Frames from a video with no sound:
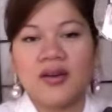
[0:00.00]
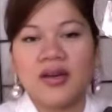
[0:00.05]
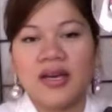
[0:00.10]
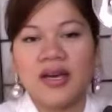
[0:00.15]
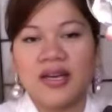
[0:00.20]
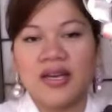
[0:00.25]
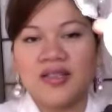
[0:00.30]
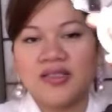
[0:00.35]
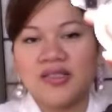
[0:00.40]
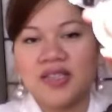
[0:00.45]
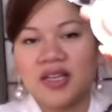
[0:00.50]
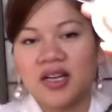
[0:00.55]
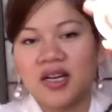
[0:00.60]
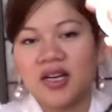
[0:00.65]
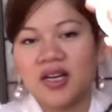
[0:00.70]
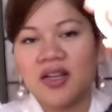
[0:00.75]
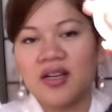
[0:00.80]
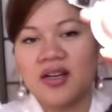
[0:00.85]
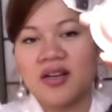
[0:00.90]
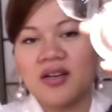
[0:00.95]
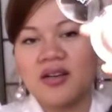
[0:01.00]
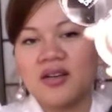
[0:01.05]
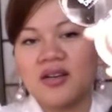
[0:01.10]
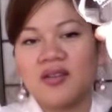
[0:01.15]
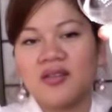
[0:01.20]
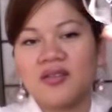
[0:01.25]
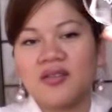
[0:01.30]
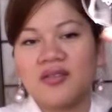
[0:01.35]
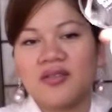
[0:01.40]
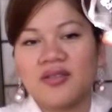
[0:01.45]
So here's the color
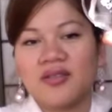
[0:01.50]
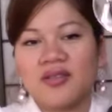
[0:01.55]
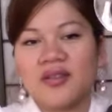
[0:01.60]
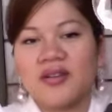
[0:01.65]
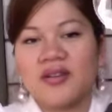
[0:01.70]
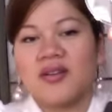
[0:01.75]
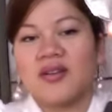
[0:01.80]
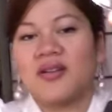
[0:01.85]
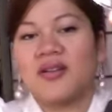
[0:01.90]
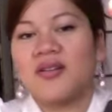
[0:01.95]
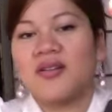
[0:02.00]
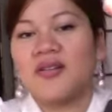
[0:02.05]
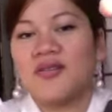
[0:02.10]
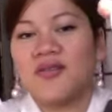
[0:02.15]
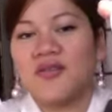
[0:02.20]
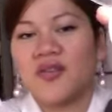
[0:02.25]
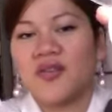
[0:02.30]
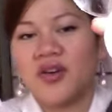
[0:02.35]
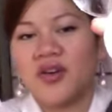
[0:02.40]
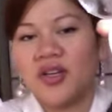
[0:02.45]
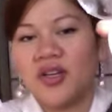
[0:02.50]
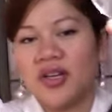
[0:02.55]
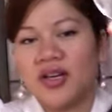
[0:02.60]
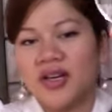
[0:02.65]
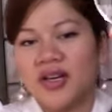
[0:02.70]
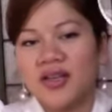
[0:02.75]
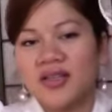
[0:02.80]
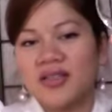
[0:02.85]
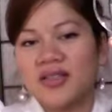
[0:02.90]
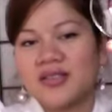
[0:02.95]
for you
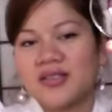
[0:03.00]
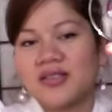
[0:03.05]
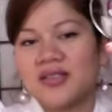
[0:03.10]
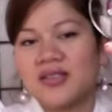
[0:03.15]
guys.